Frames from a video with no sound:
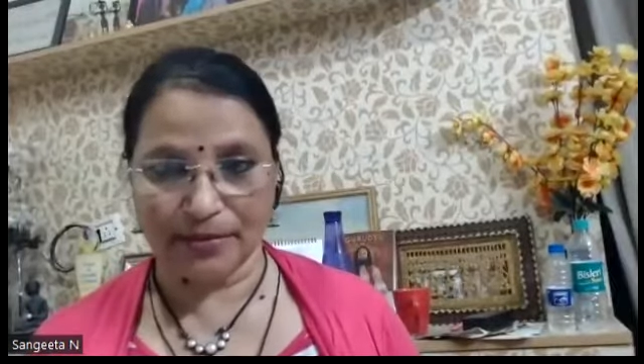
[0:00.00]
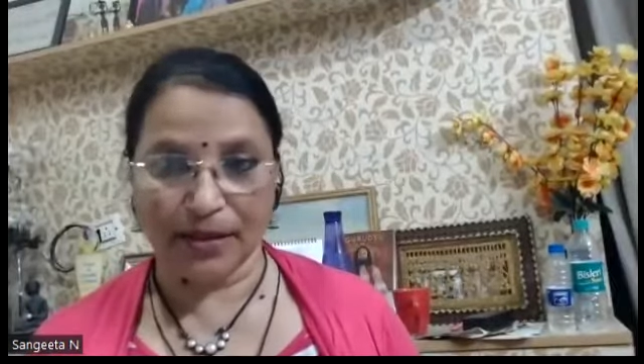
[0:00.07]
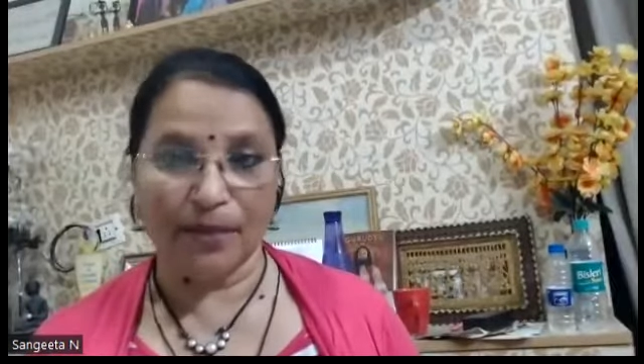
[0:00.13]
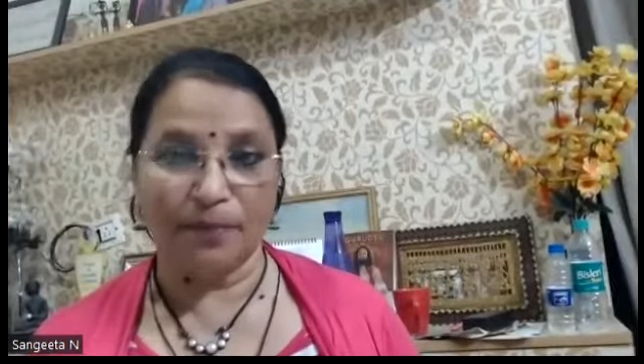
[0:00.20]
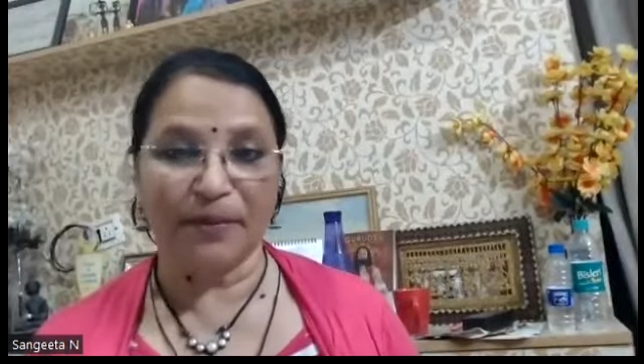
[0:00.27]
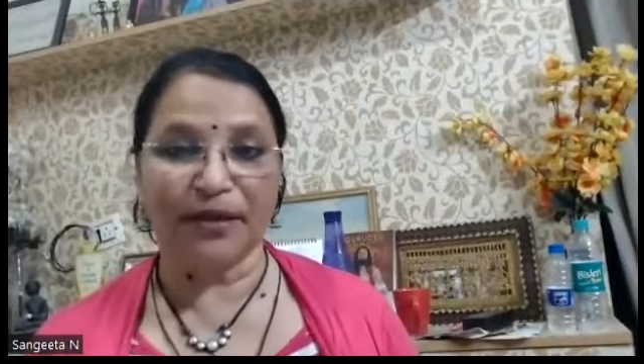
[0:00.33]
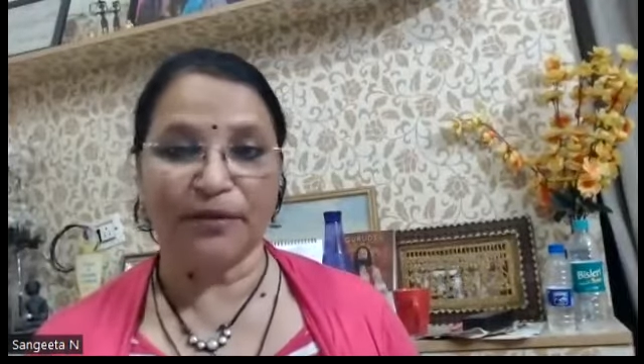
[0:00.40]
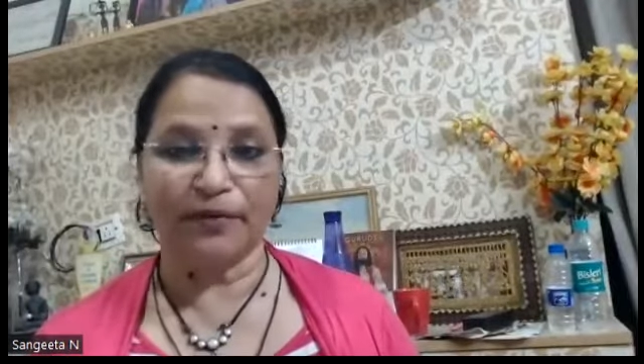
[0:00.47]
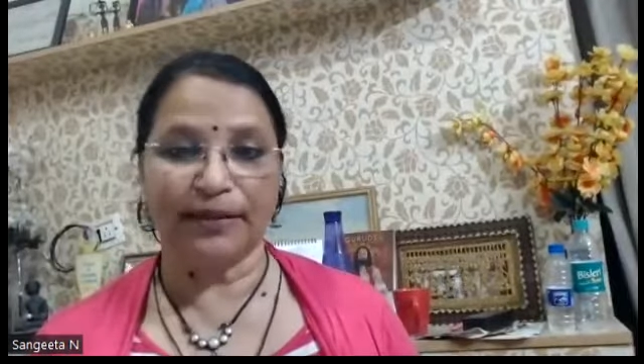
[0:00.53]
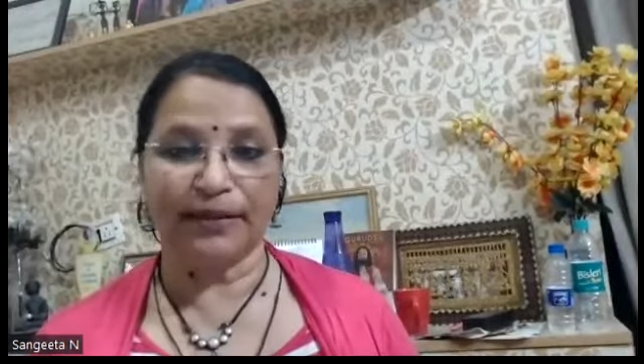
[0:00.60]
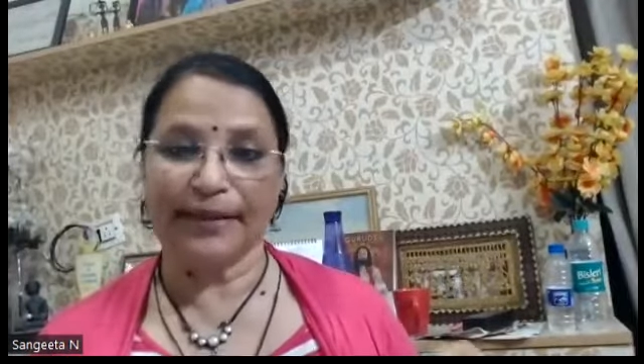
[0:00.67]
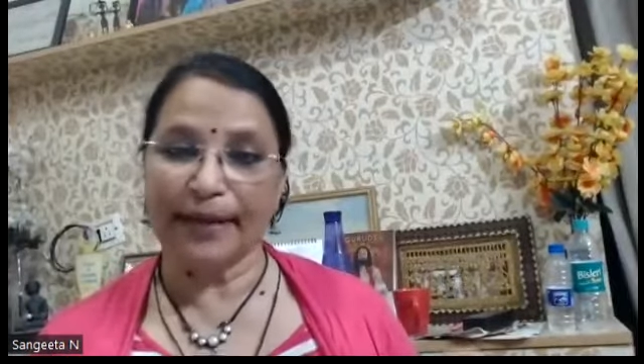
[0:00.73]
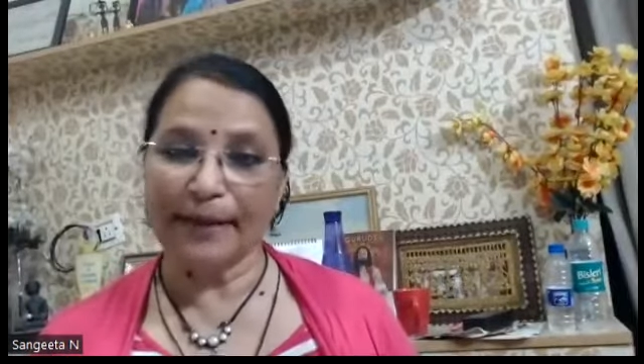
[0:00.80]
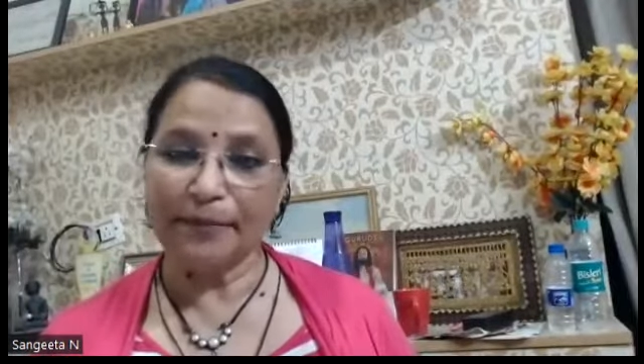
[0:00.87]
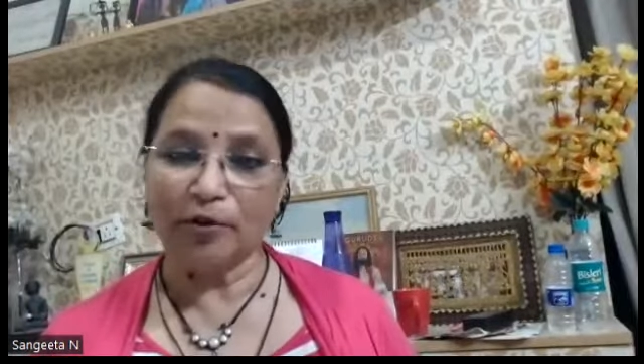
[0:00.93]
coming
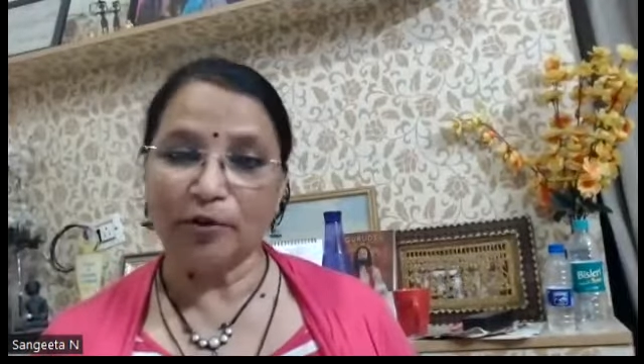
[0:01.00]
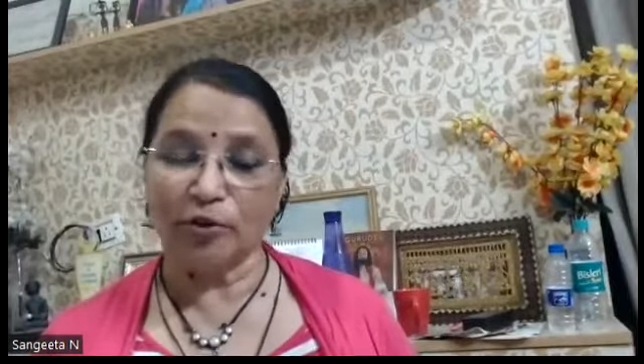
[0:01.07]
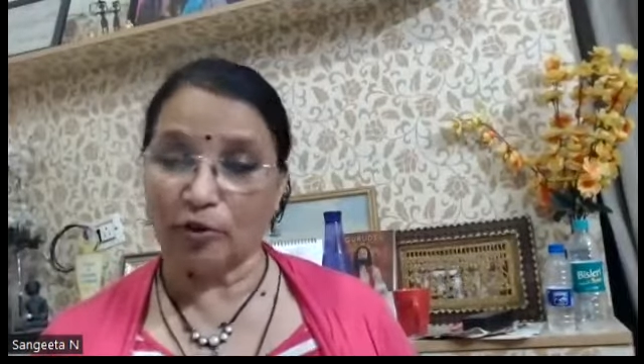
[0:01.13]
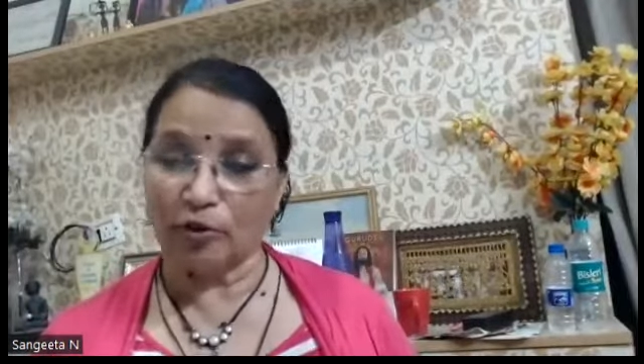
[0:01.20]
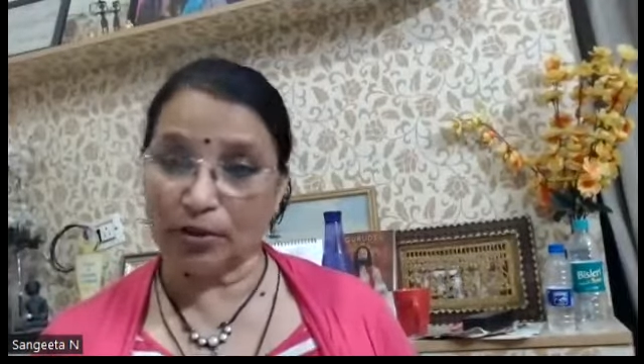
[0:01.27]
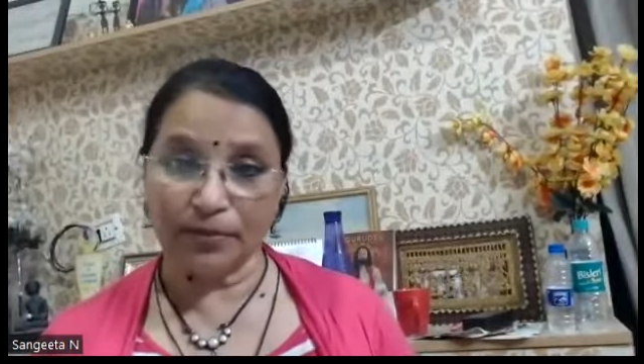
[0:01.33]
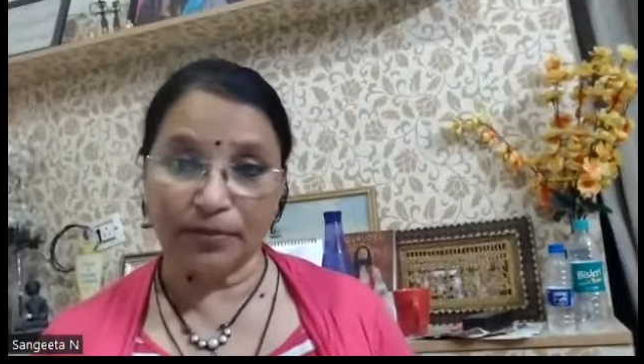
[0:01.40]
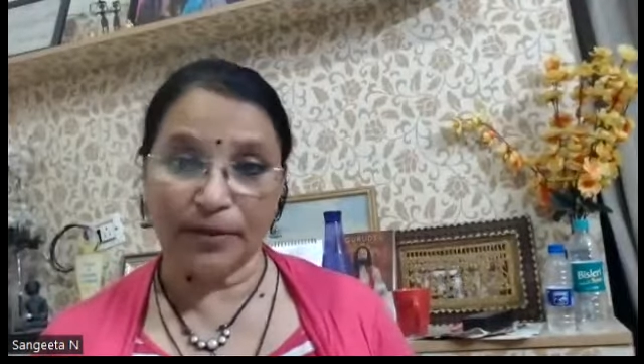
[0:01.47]
with them or not.